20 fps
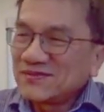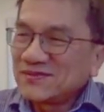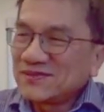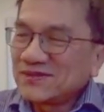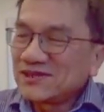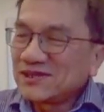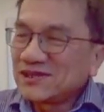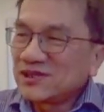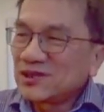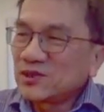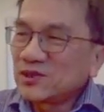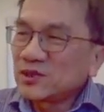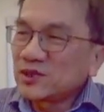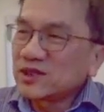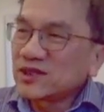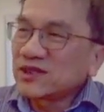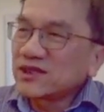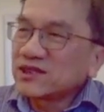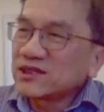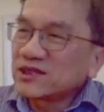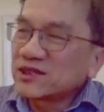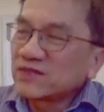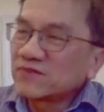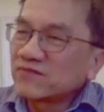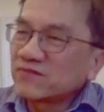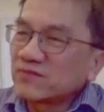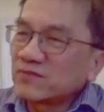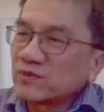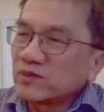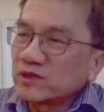Well, it all started
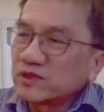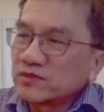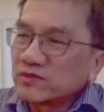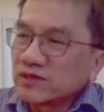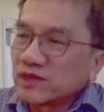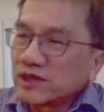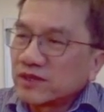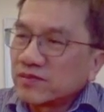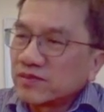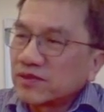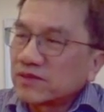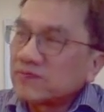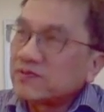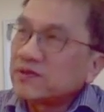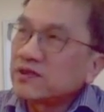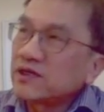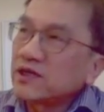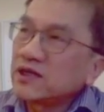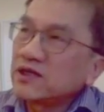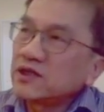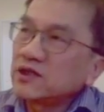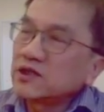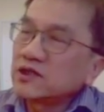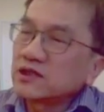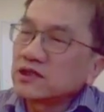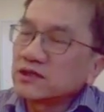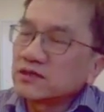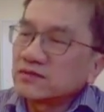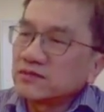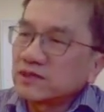with my publication
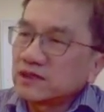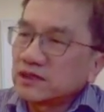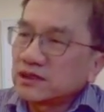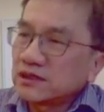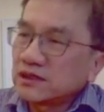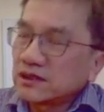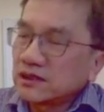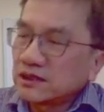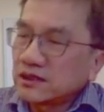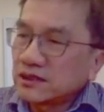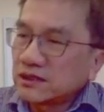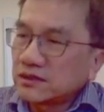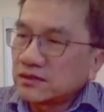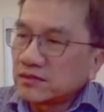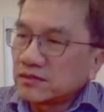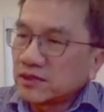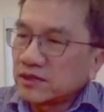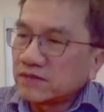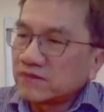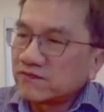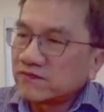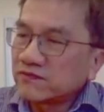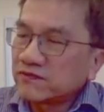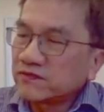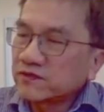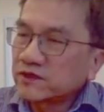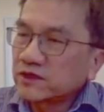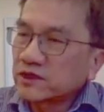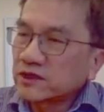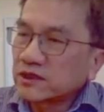of my
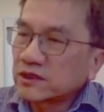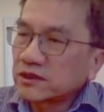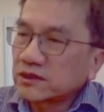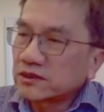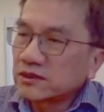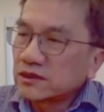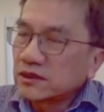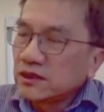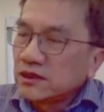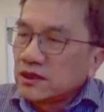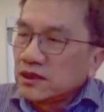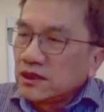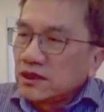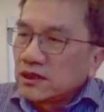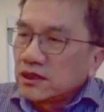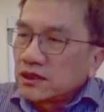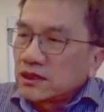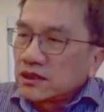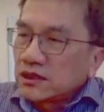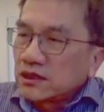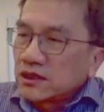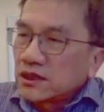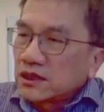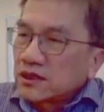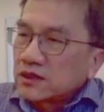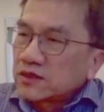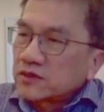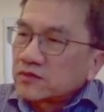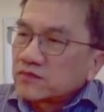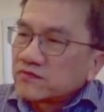first
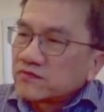large